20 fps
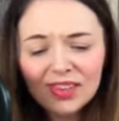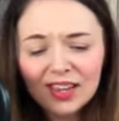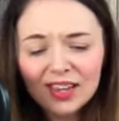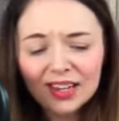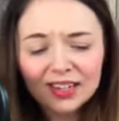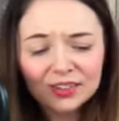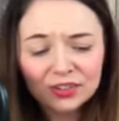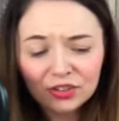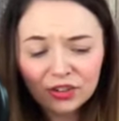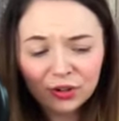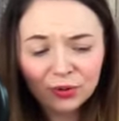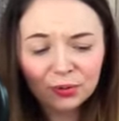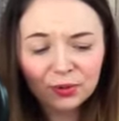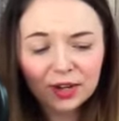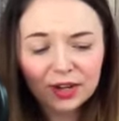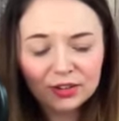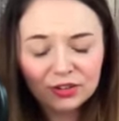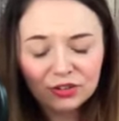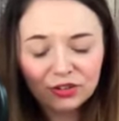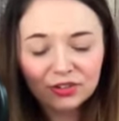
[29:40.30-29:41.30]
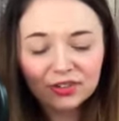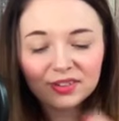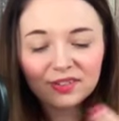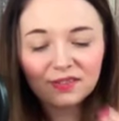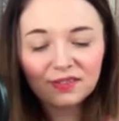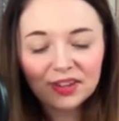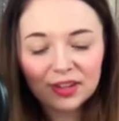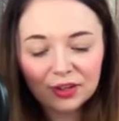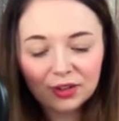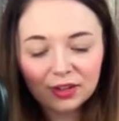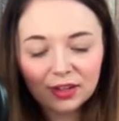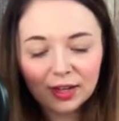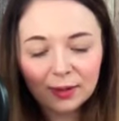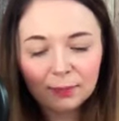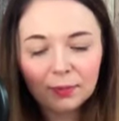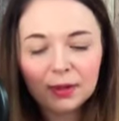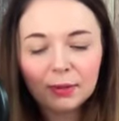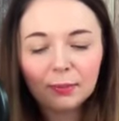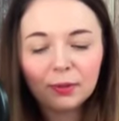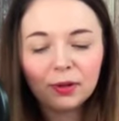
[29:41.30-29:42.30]
I don't. I just feel like
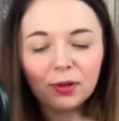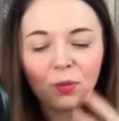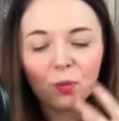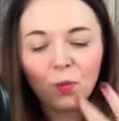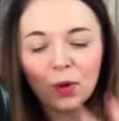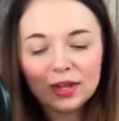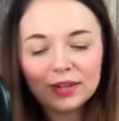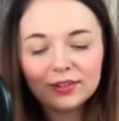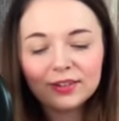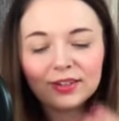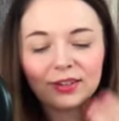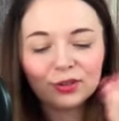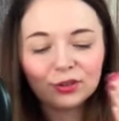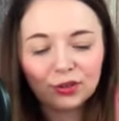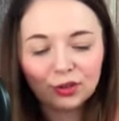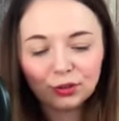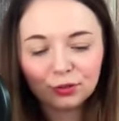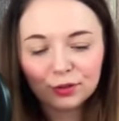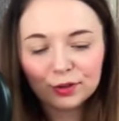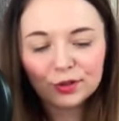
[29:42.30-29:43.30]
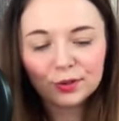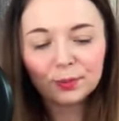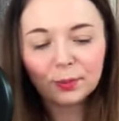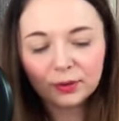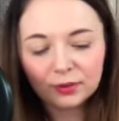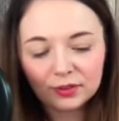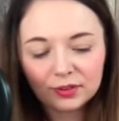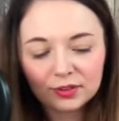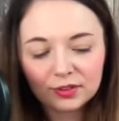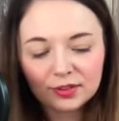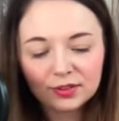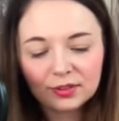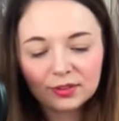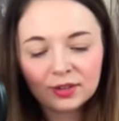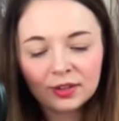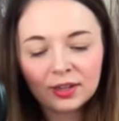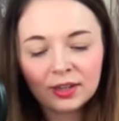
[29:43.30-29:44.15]
people are waiting on your response.